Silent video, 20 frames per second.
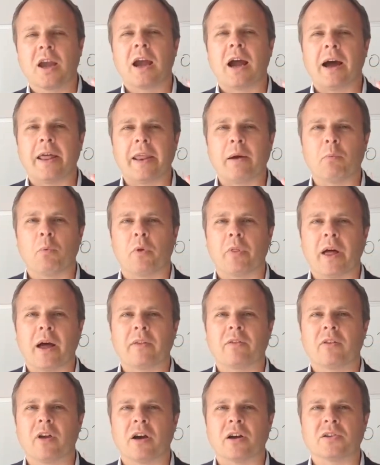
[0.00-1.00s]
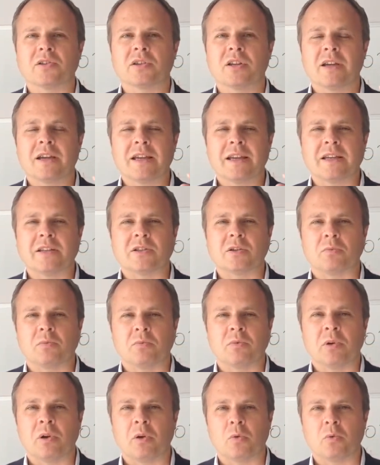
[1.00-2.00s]
and then what that does is it
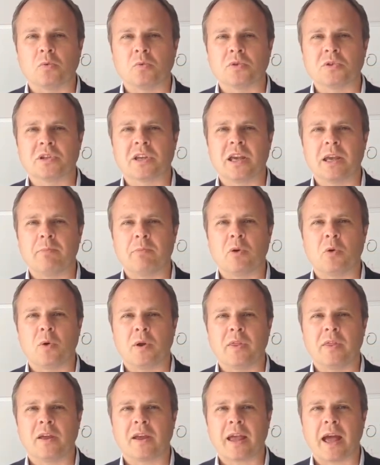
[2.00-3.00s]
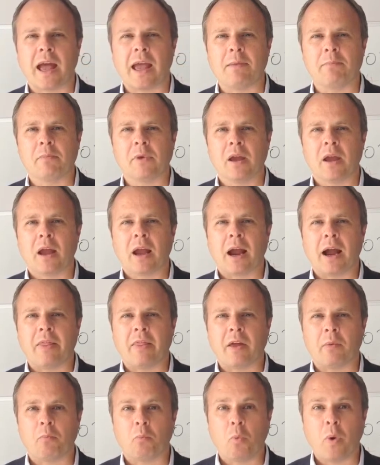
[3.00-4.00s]
will always keep you in the game, and
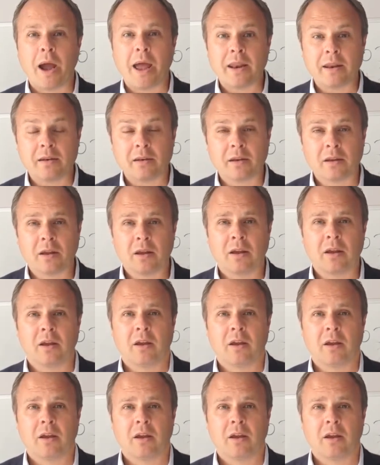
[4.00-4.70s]
then when